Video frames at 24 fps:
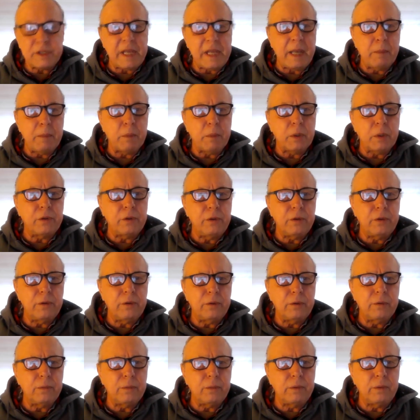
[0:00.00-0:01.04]
able
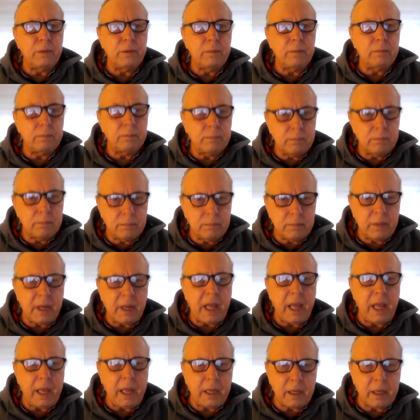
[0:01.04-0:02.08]
to
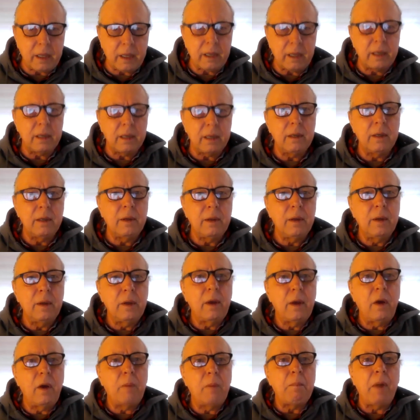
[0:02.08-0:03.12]
take
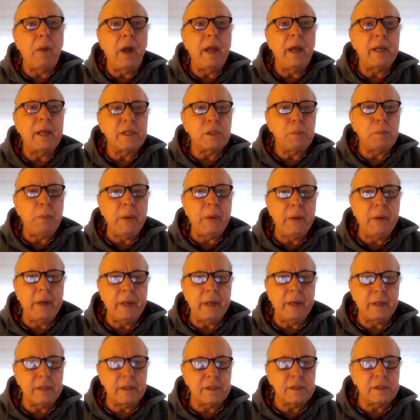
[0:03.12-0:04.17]
my
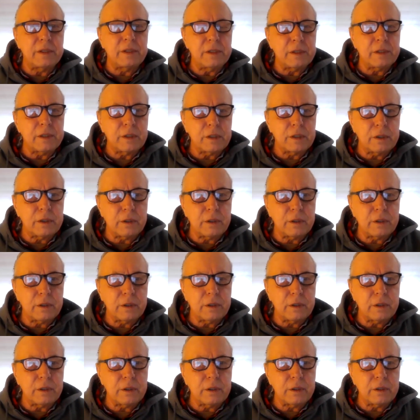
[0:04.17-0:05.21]
experiences
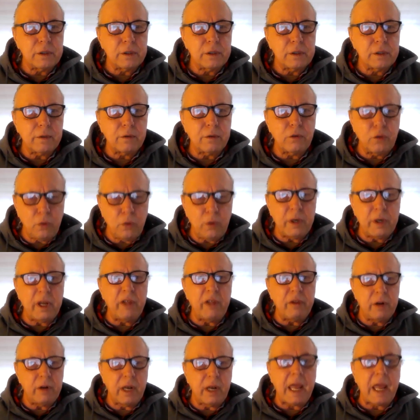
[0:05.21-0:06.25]
to
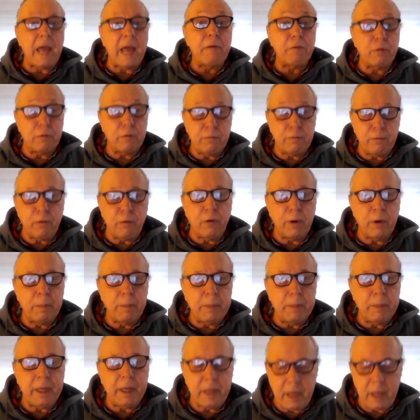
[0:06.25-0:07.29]
another level for
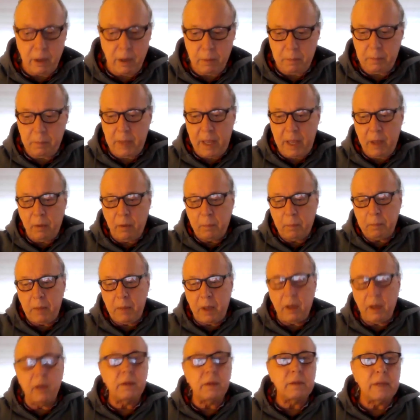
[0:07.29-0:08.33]
me, help
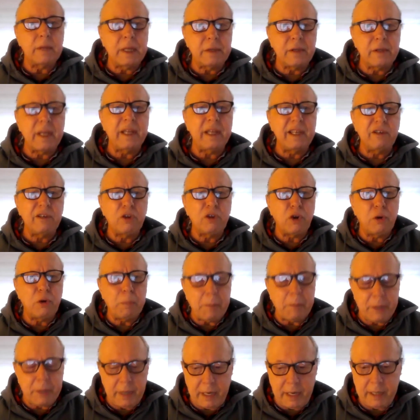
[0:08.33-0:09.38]
as an
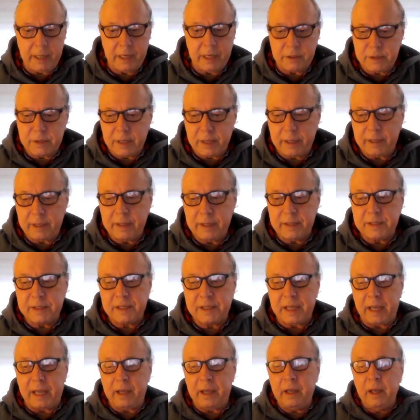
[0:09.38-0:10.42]
interpret, I guess I could
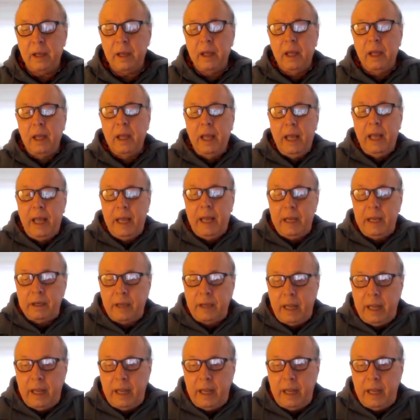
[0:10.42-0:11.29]
say. And